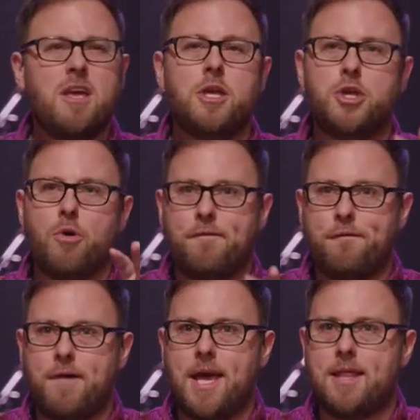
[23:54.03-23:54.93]
Your
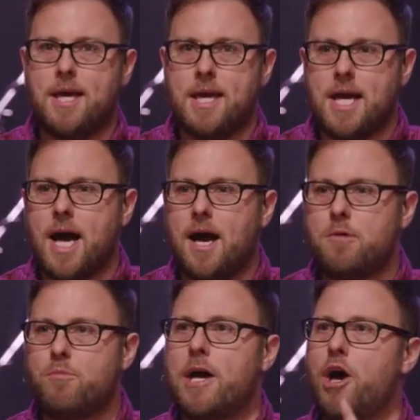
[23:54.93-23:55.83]
faith in
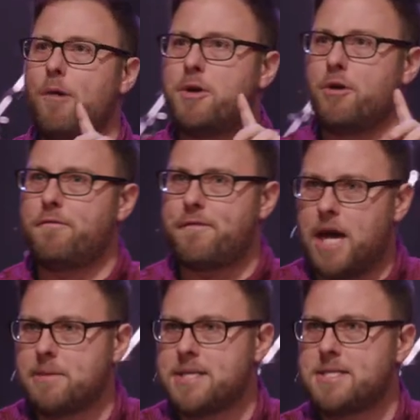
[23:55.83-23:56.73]
God will help your
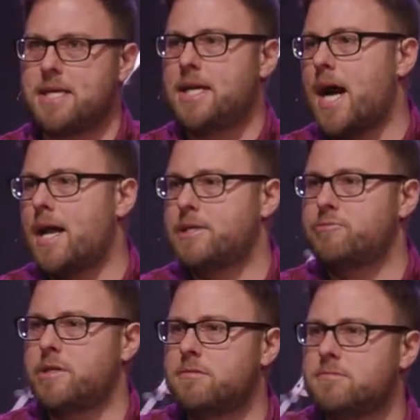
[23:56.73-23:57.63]
family see God is
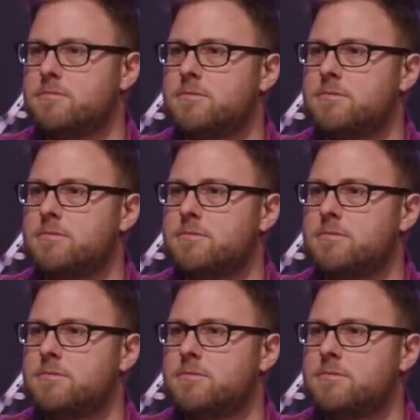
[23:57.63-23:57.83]
real